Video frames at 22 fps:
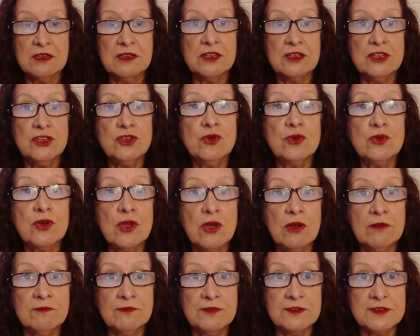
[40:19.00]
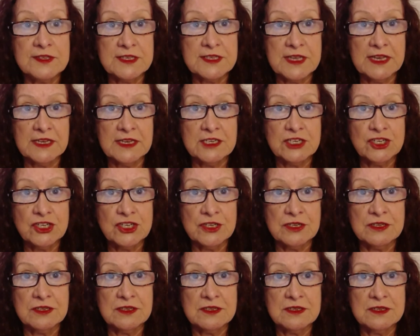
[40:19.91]
your
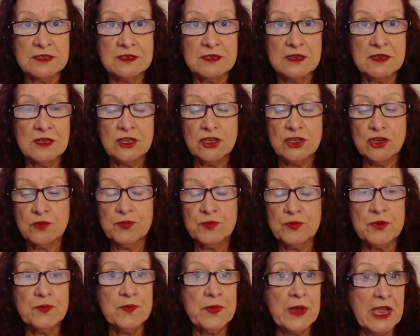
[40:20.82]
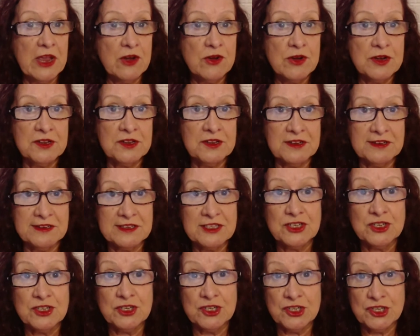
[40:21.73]
conversations, your preparedness
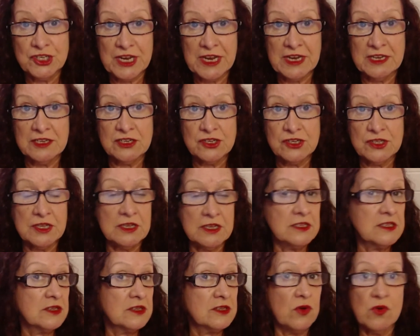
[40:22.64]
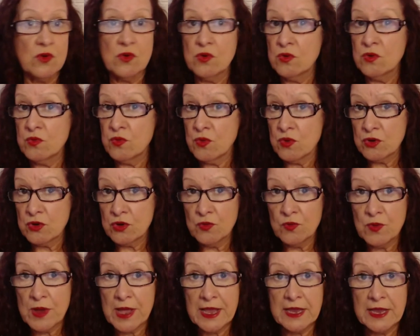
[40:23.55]
to change things or walk
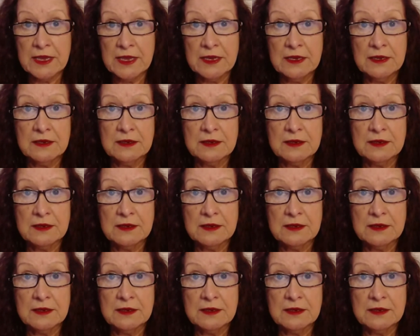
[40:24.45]
away,